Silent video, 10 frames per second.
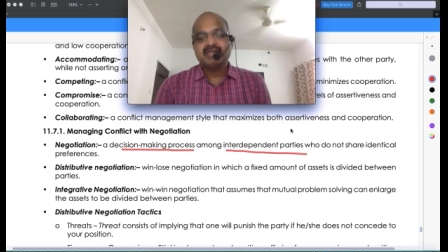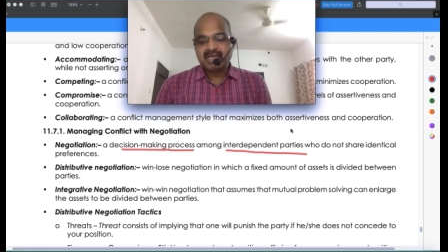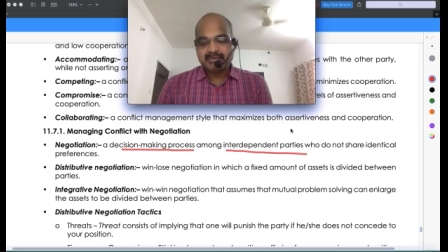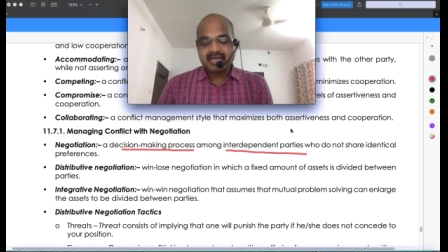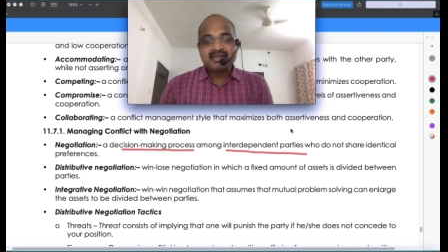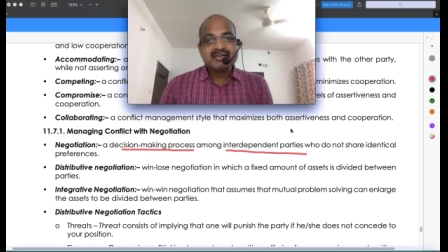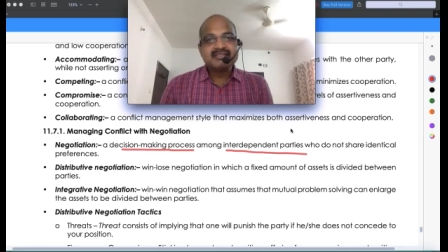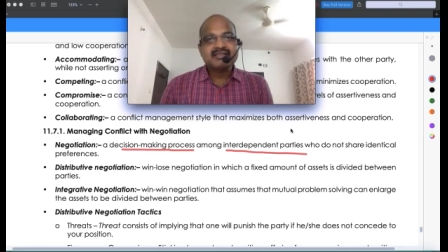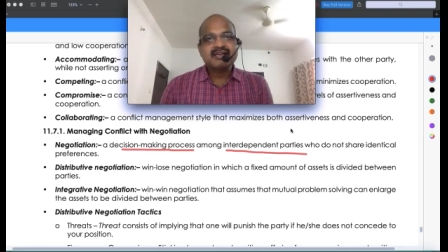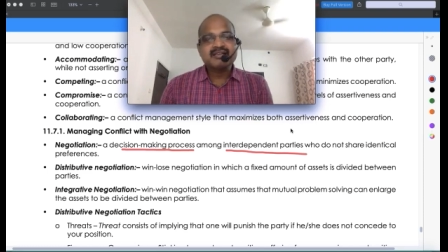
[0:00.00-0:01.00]
I mean
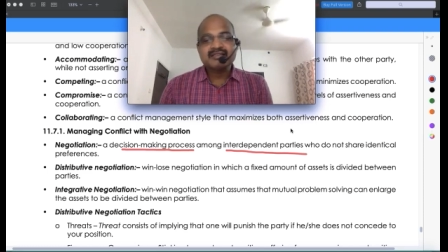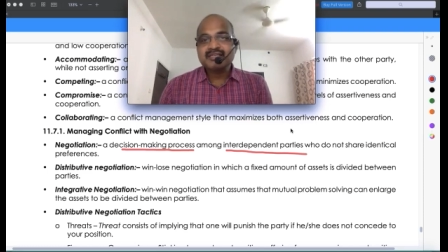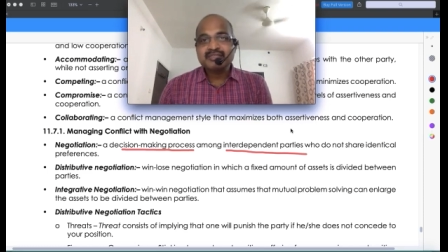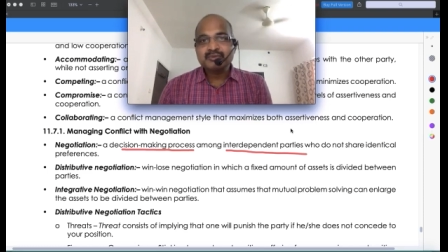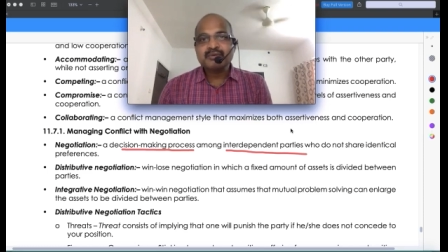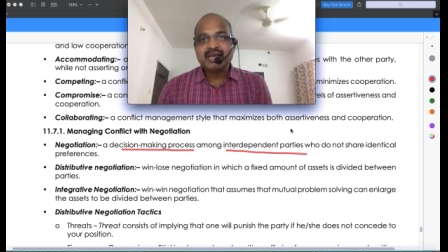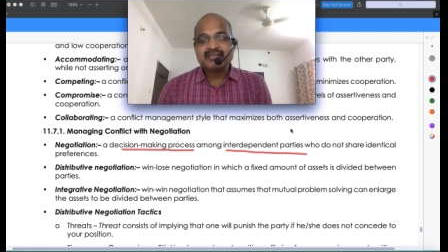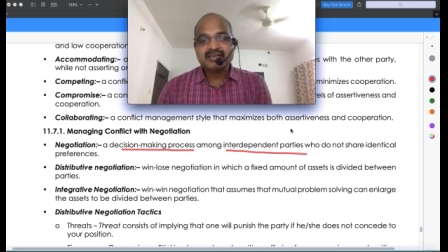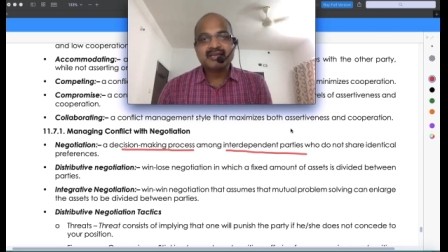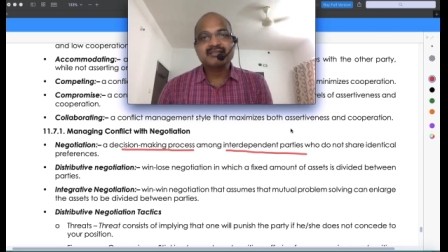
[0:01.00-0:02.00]
unless and until these two
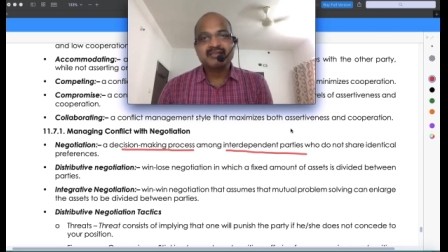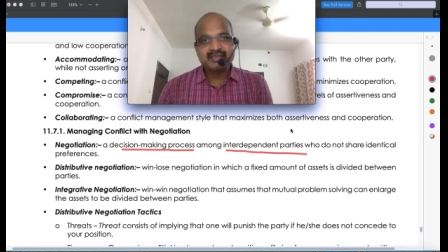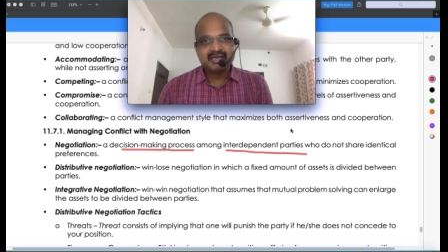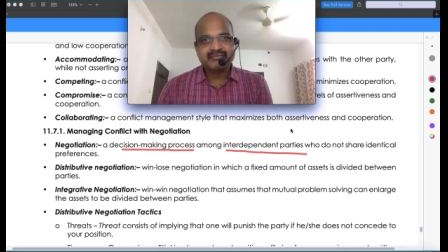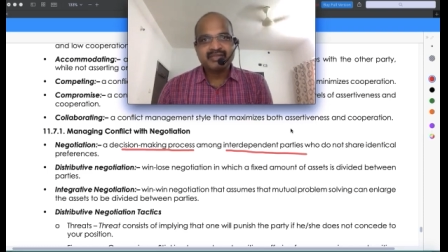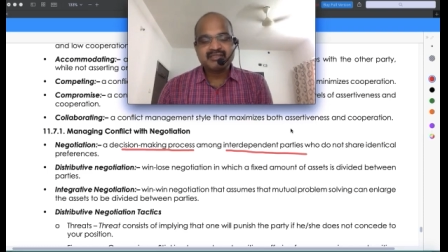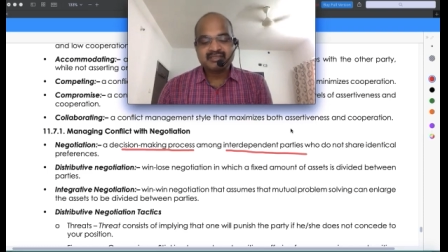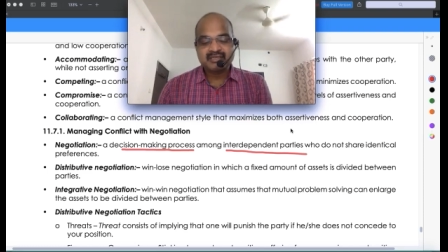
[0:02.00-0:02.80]
guys are actually convinced,